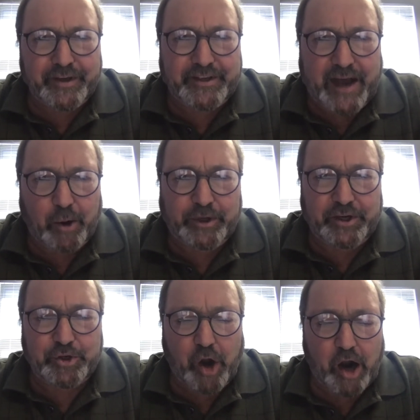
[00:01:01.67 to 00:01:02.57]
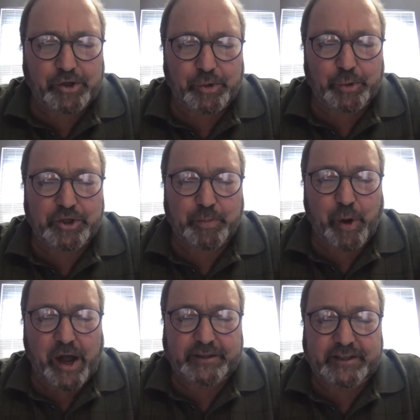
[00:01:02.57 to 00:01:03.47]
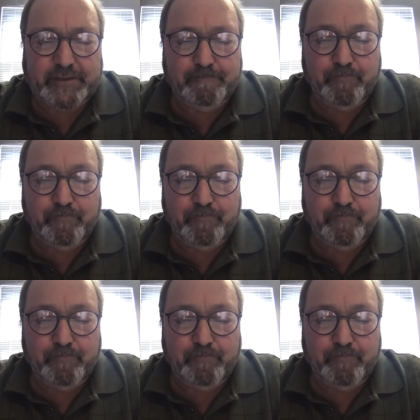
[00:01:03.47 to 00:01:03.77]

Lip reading: doubting doctor responded.